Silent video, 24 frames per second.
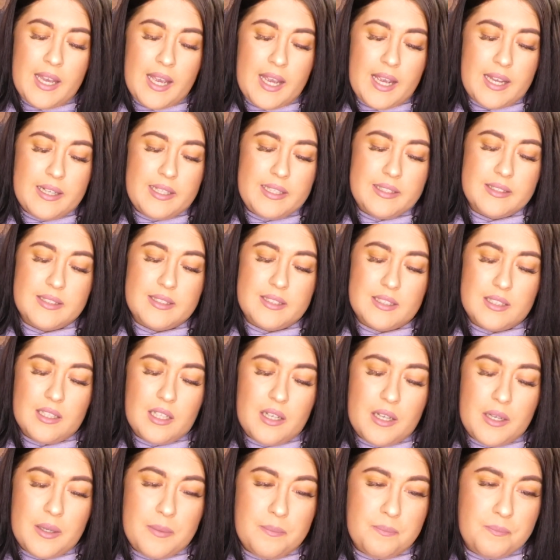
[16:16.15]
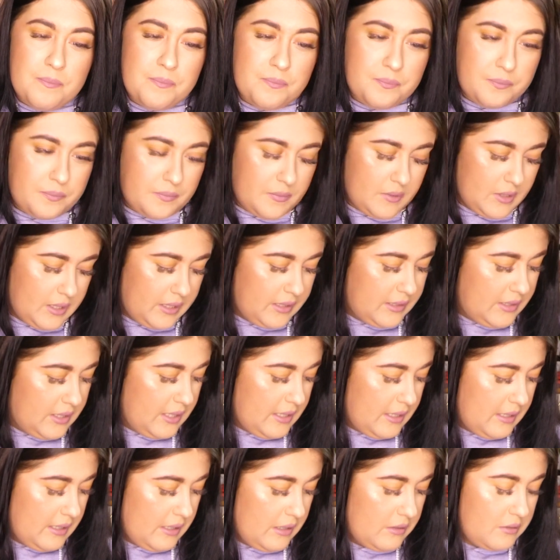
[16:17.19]
and it's um I can see
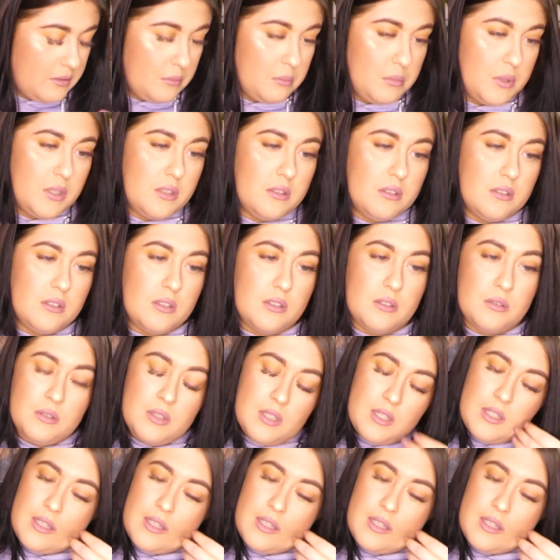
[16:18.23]
her hair somewhere. Oh,